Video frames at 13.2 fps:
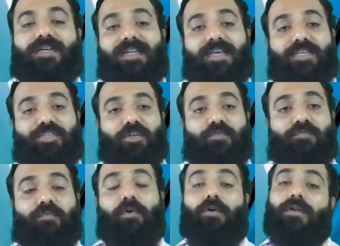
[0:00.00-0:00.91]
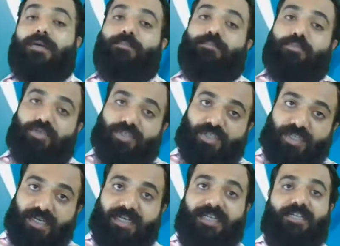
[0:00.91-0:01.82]
correction for
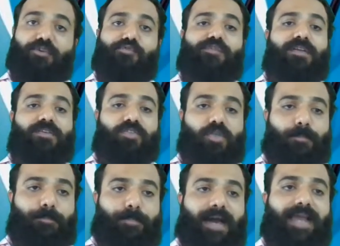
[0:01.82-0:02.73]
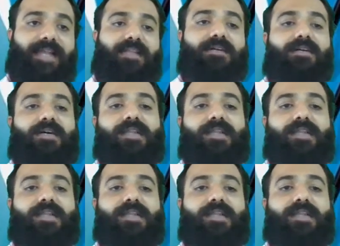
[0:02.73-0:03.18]
mutual interference of pile,